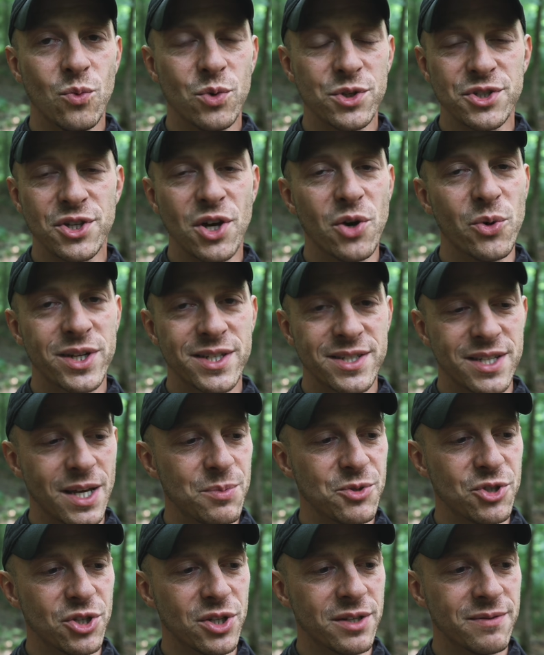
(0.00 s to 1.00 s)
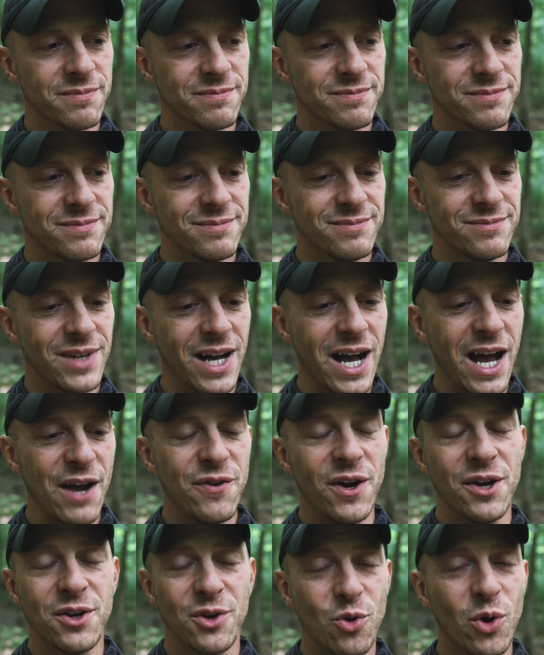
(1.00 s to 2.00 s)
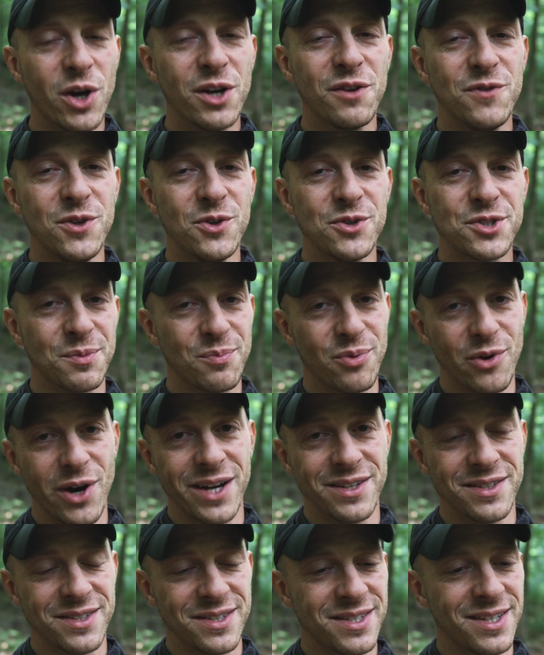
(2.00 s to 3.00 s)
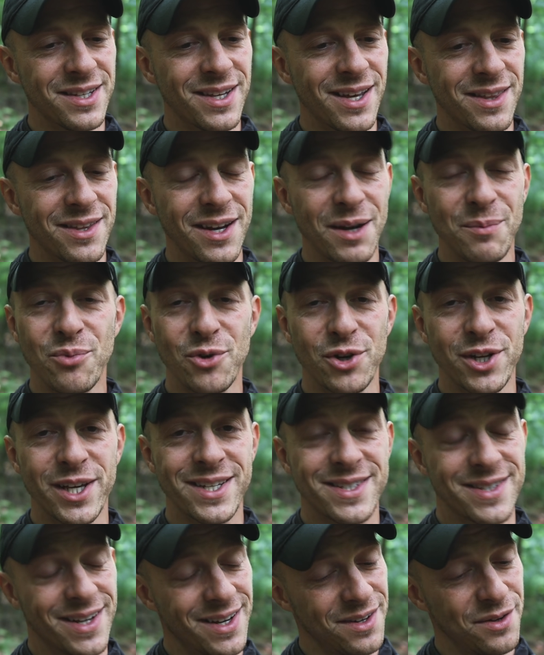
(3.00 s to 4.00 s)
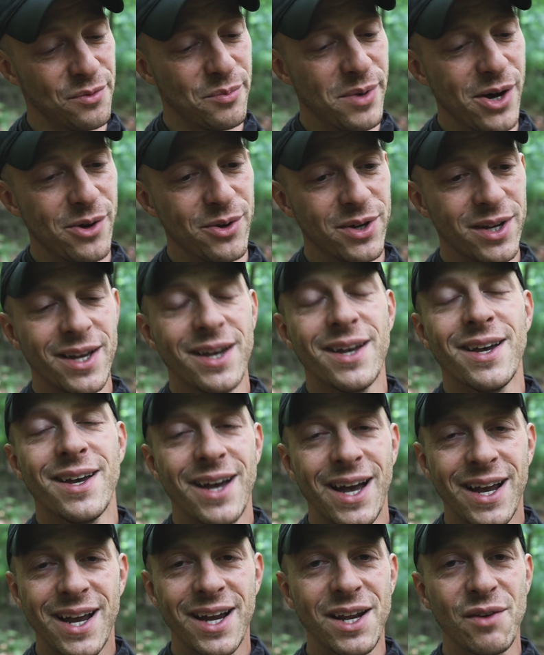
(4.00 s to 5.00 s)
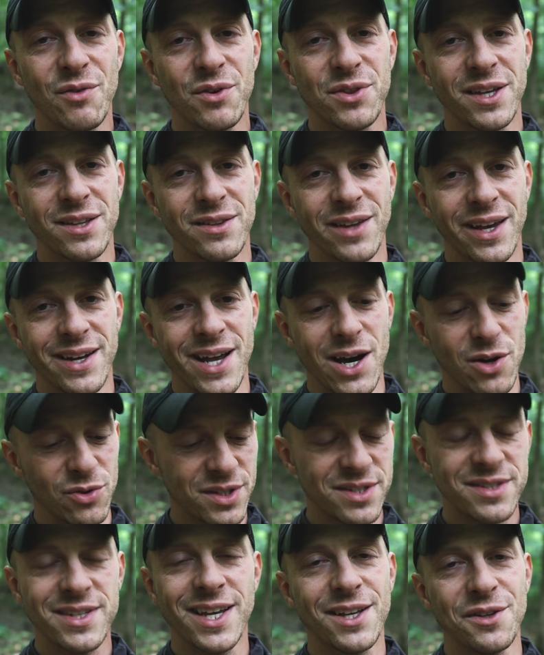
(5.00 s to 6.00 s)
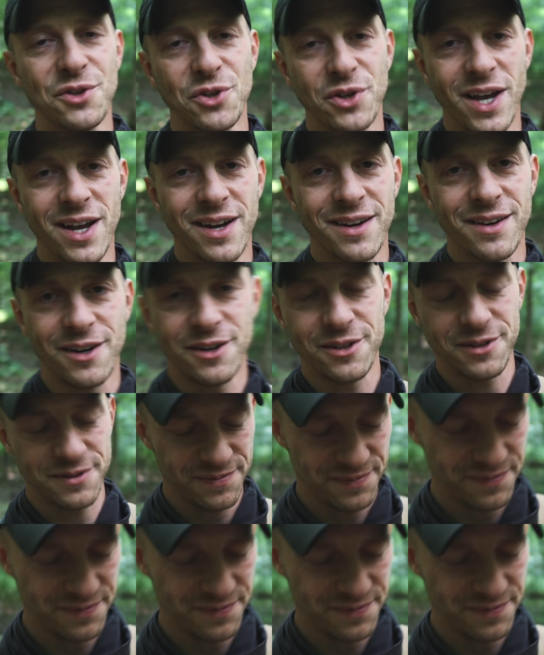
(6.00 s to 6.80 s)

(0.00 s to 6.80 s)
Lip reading: was no exception. I found quite a few surprises today that I'm pretty excited about. Got everything laid out. Let's take a look at it all.